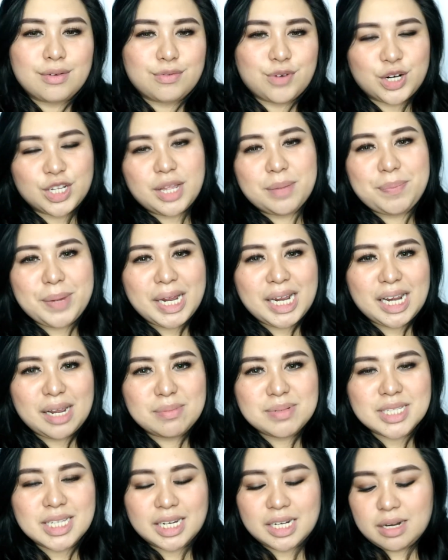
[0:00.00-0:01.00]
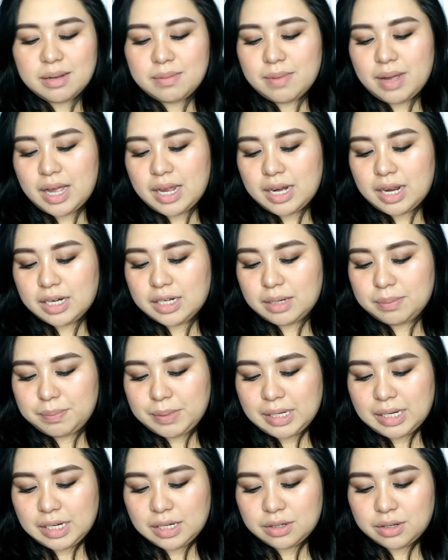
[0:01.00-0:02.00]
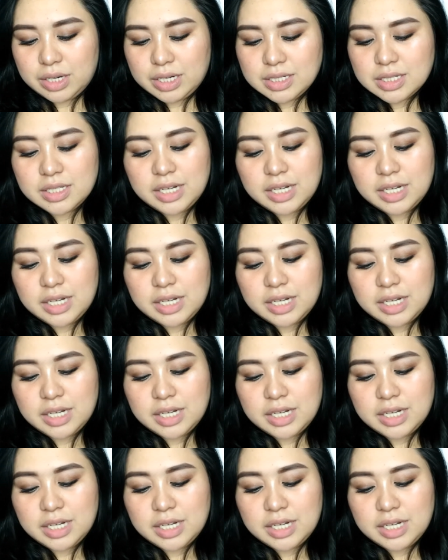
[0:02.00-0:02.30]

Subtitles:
For the pink lipstick naman, ang napili ko is